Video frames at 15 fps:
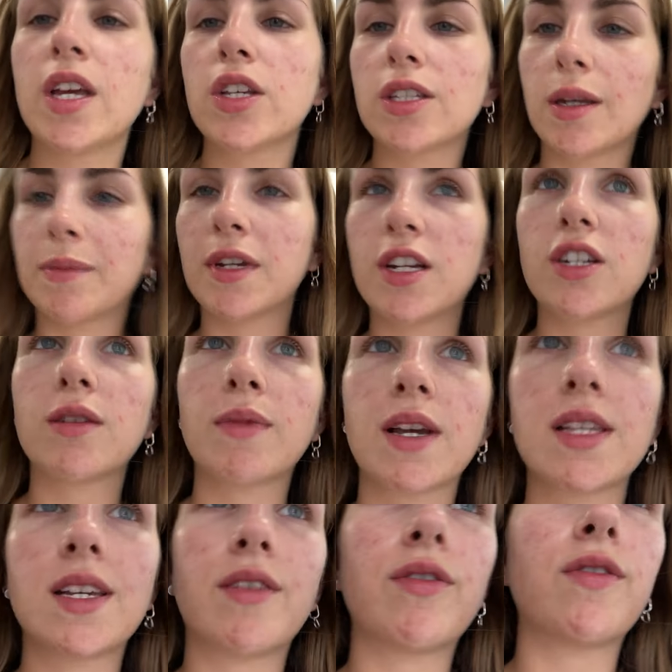So I'm gonna do
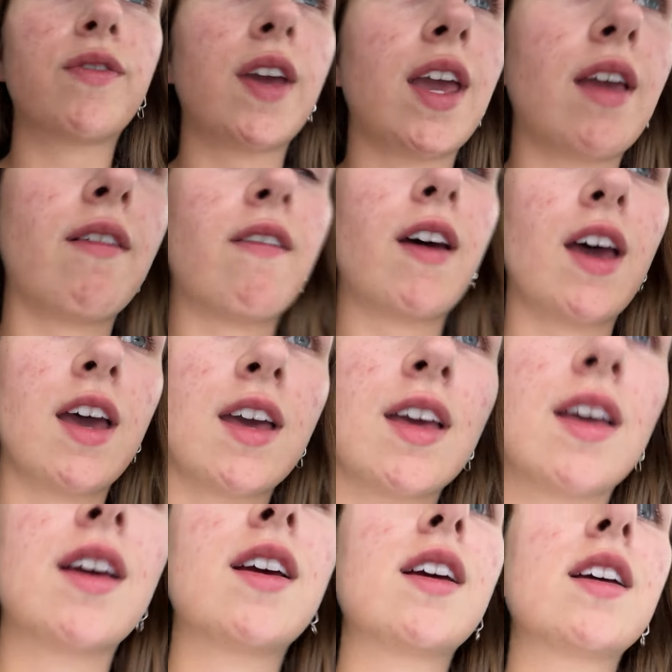myself a favor,
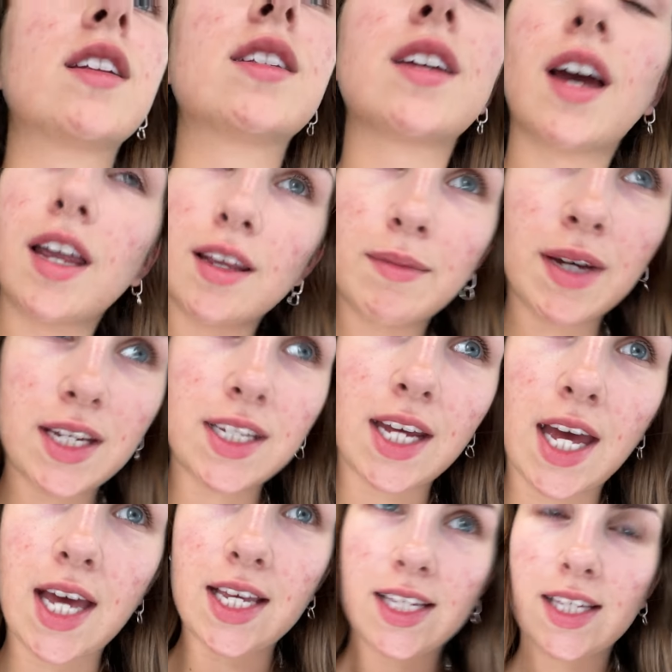tidy my
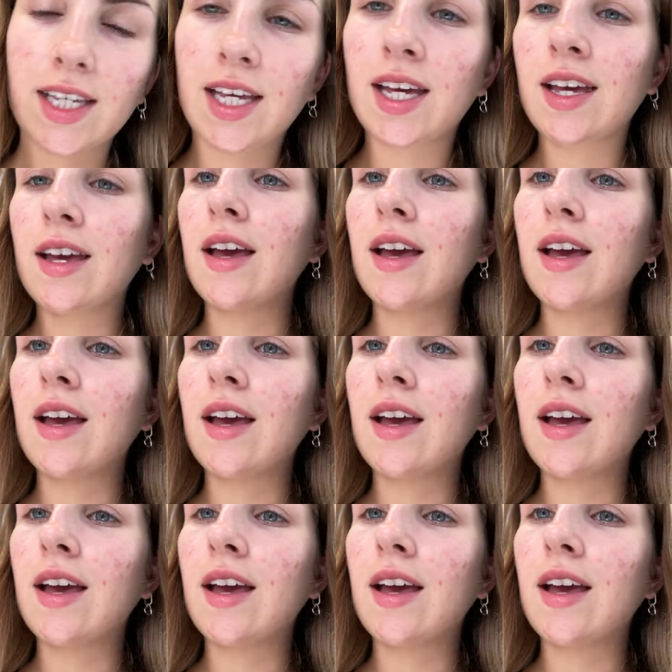desk